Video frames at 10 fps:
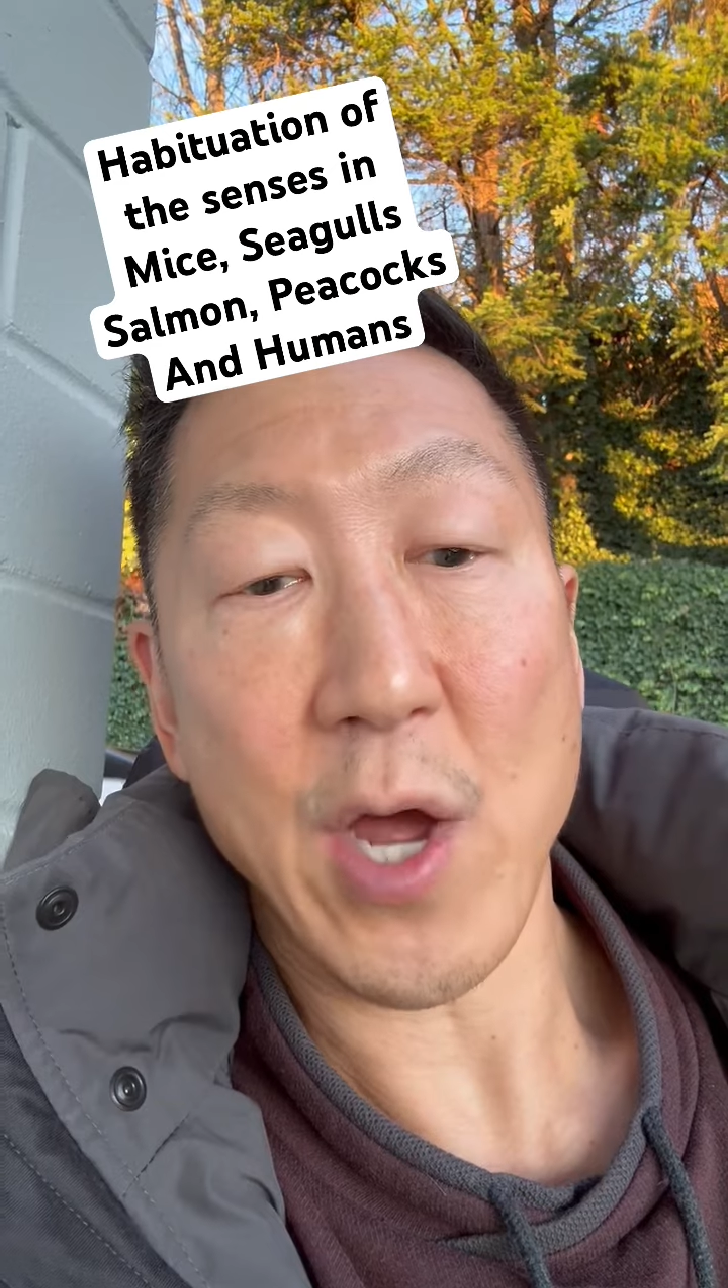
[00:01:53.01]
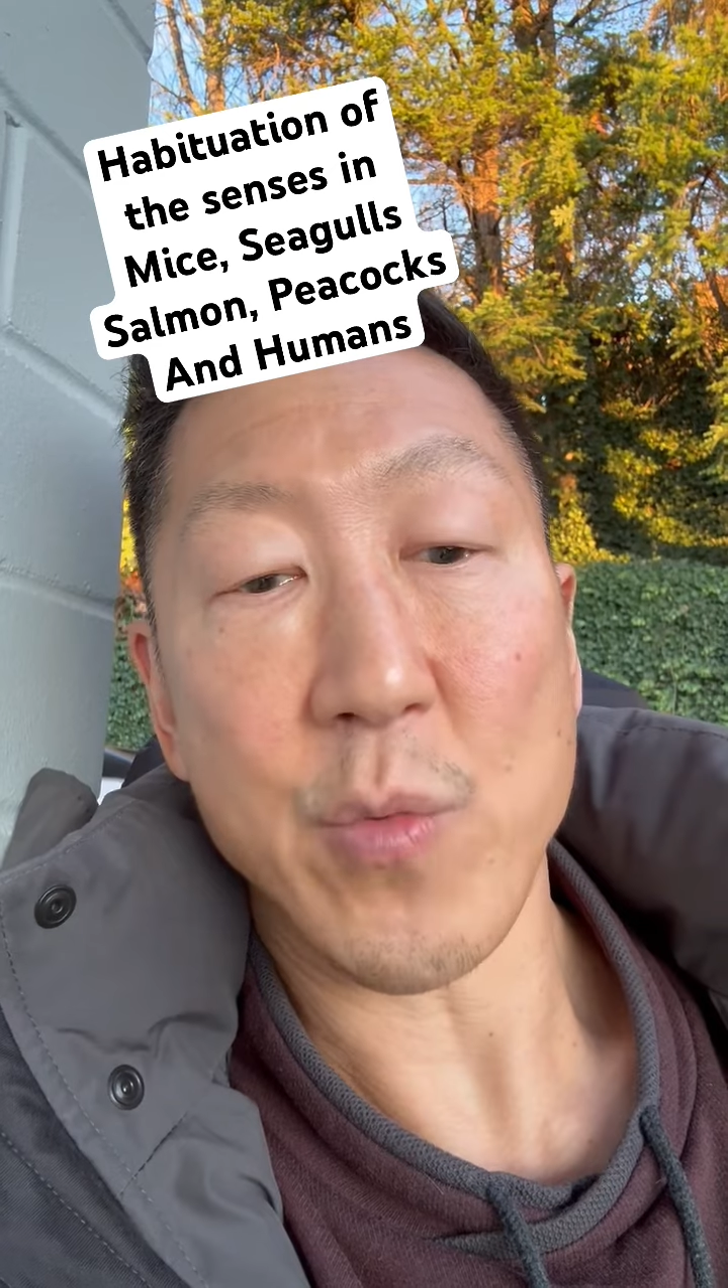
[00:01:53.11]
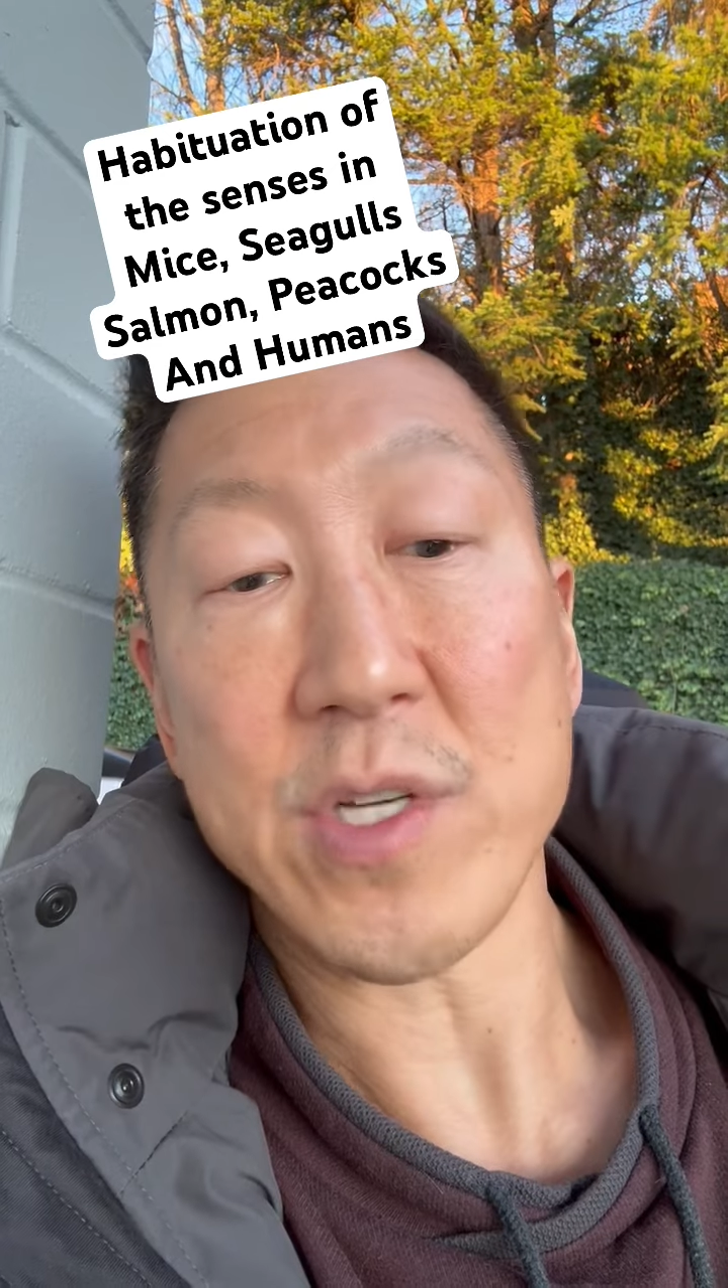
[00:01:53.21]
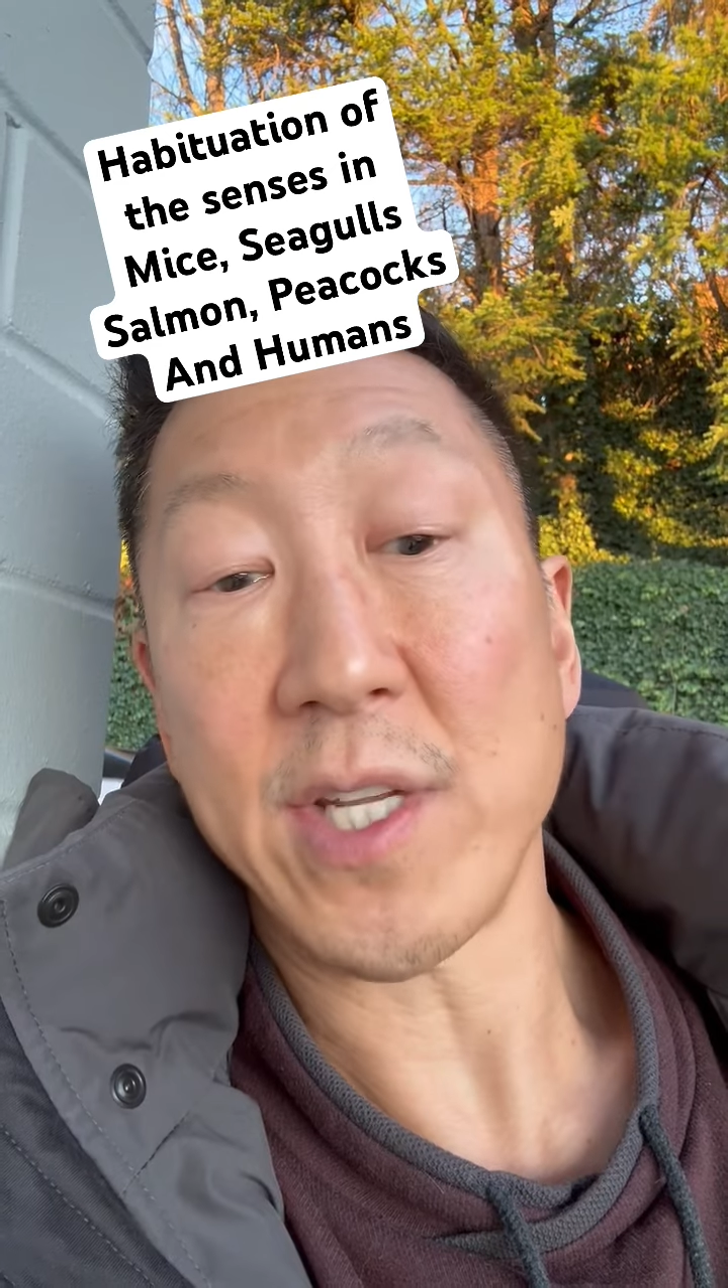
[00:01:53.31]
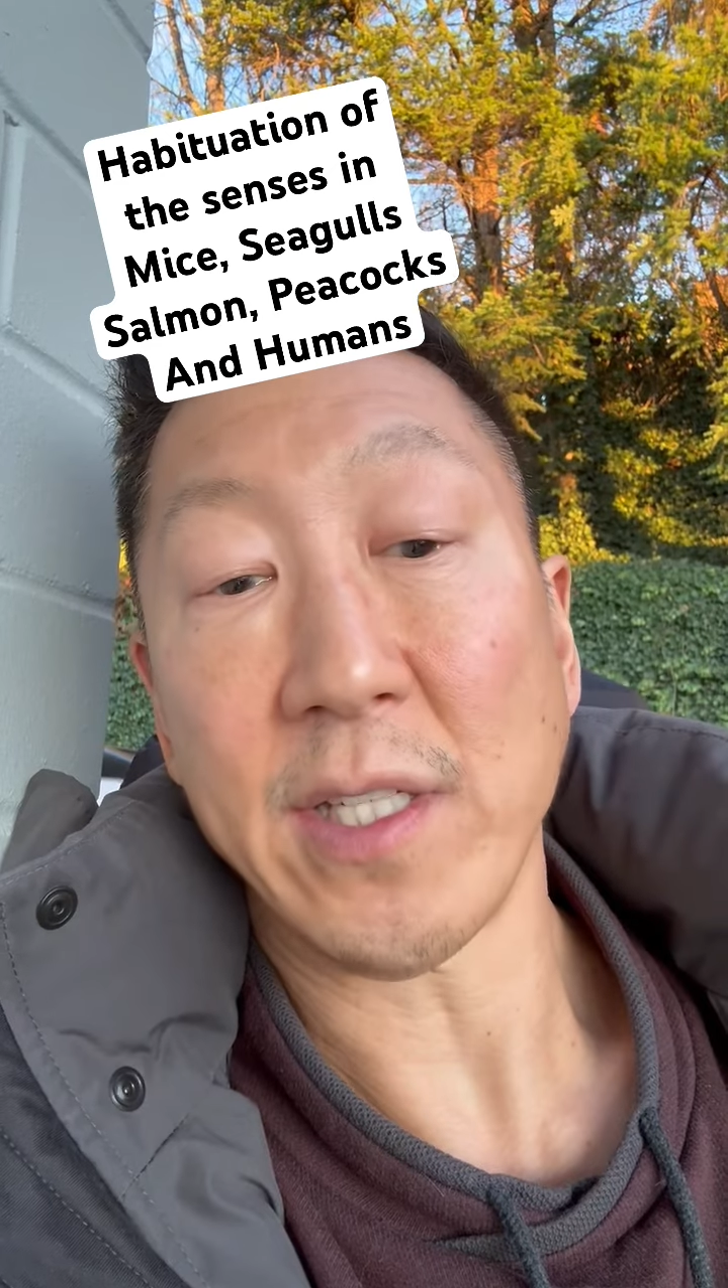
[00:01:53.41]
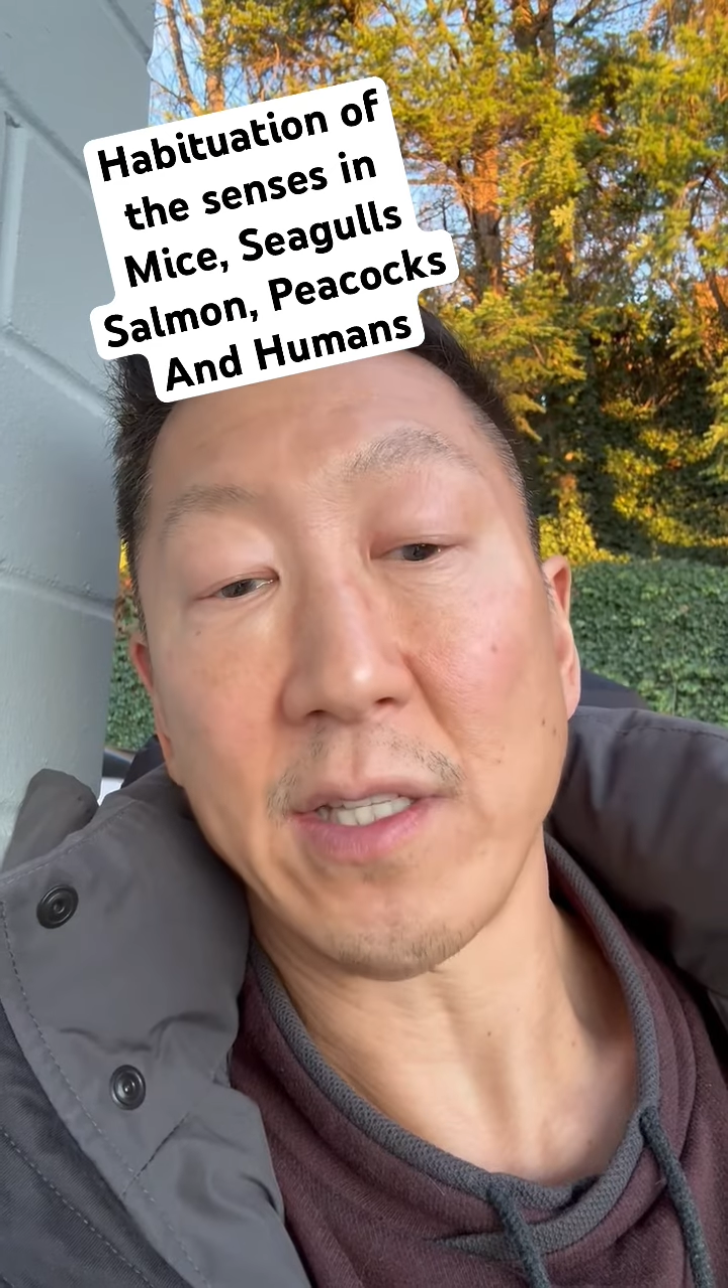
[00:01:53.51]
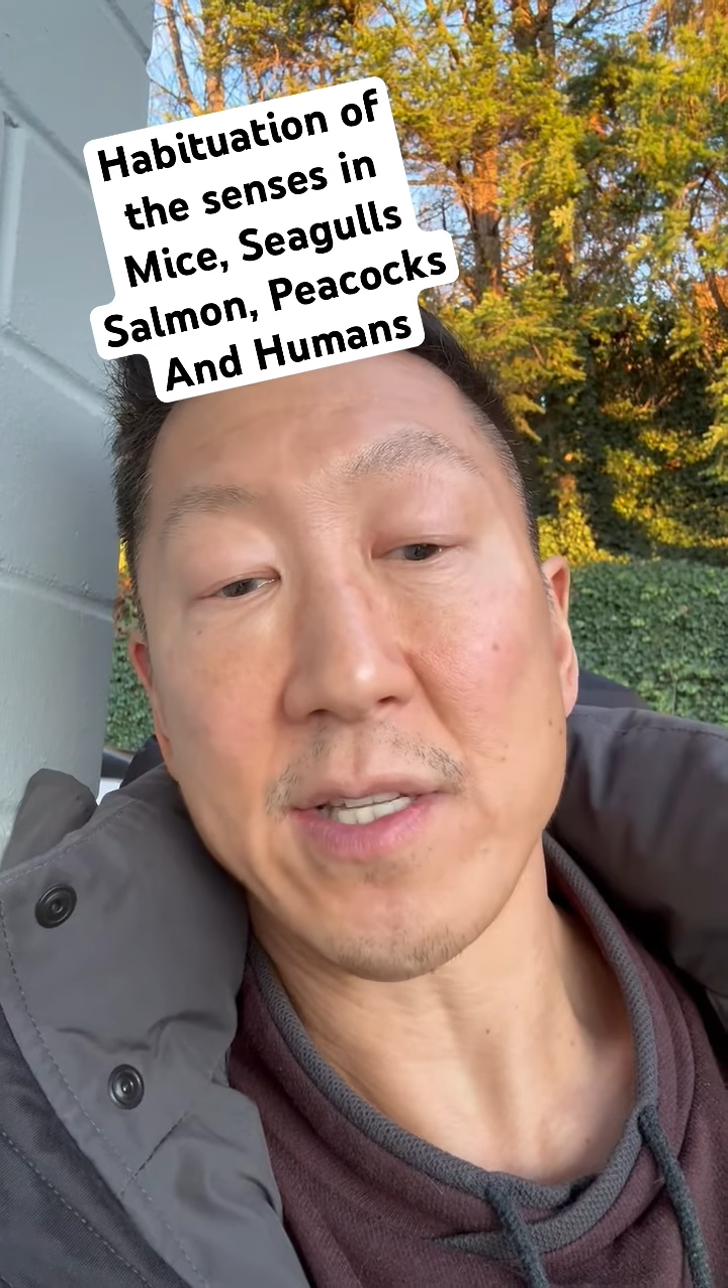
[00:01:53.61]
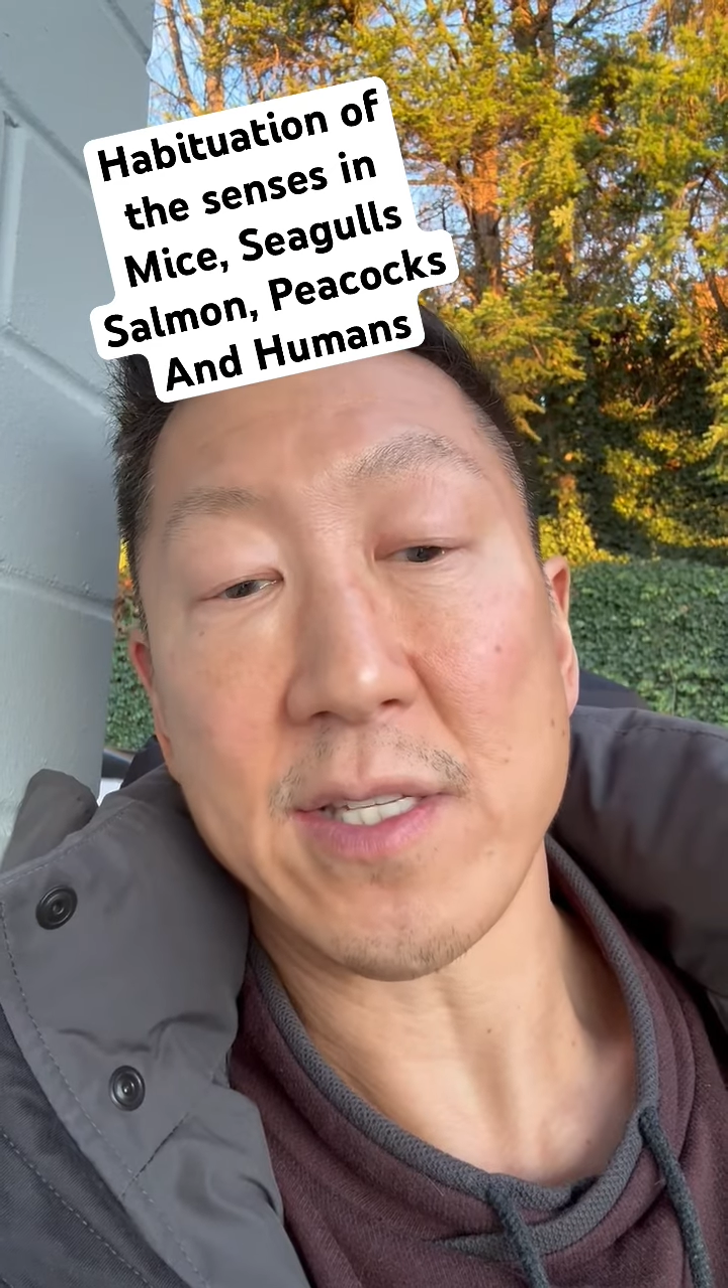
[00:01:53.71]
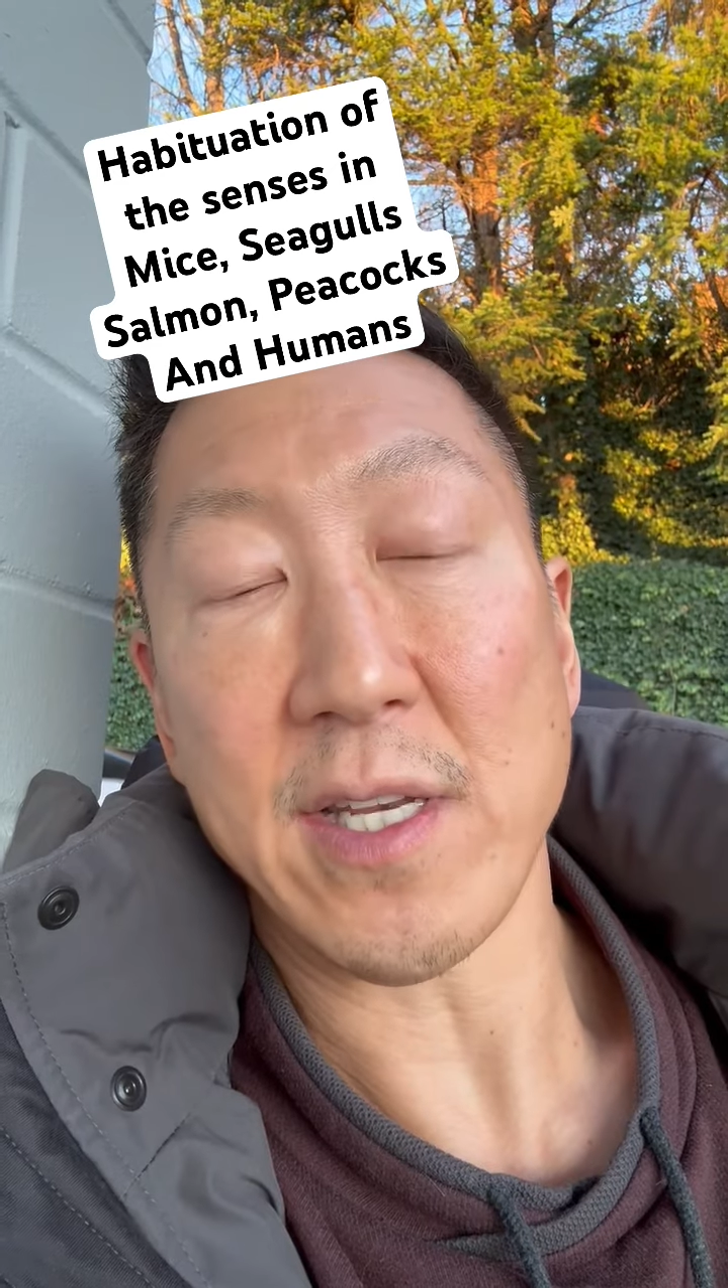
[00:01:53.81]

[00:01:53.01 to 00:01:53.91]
ridiculous